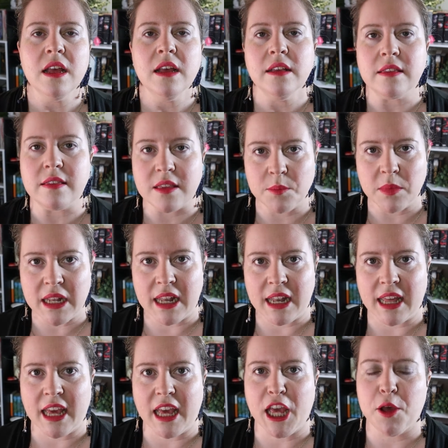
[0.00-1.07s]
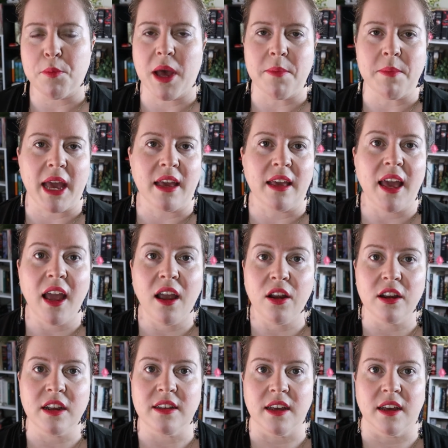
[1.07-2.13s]
Similarly, my main
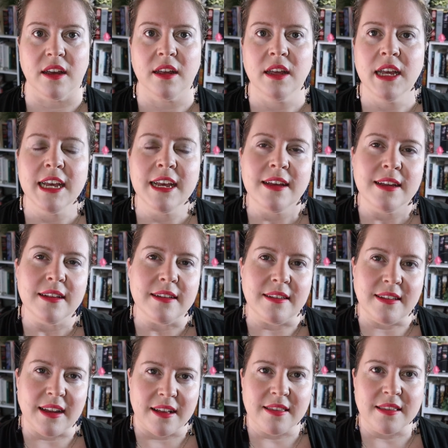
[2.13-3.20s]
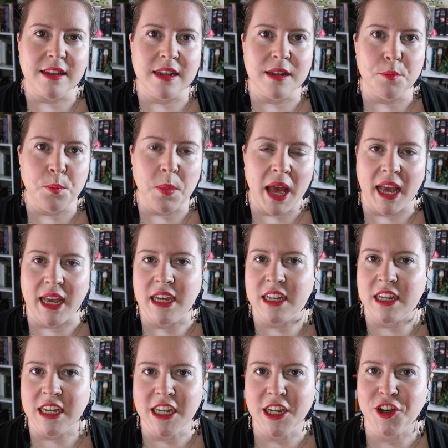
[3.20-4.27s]
character doesn't pay
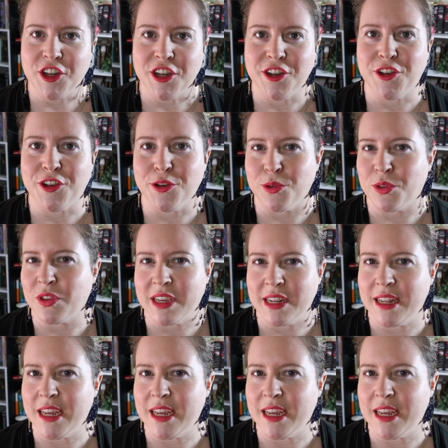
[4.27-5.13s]
attention to skin,